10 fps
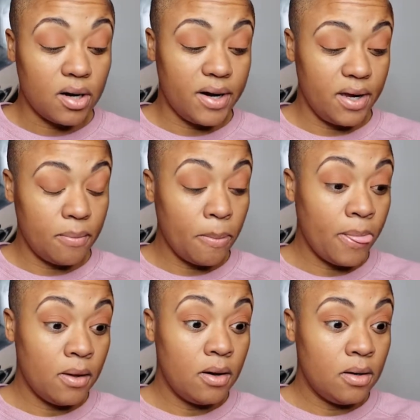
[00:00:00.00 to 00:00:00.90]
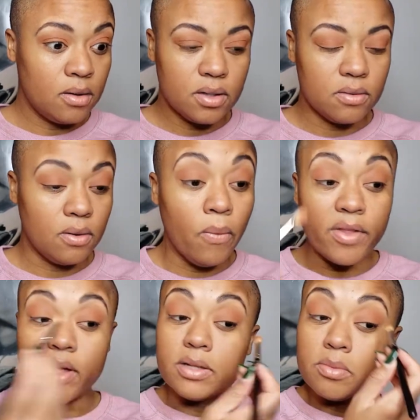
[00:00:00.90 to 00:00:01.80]
I don't know what
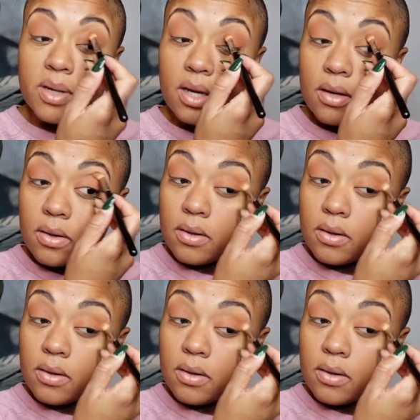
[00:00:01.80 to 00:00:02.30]
that's about.